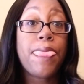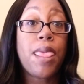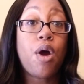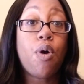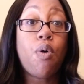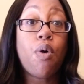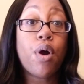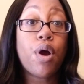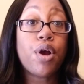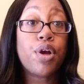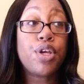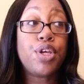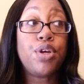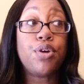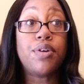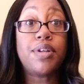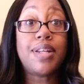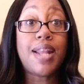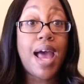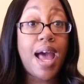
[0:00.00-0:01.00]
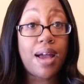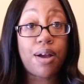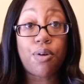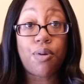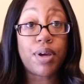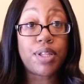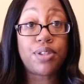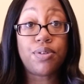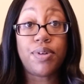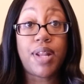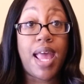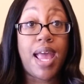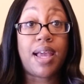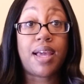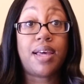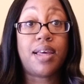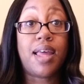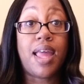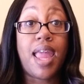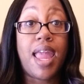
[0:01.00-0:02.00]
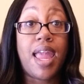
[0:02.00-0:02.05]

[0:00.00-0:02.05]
or you're not going through Naca,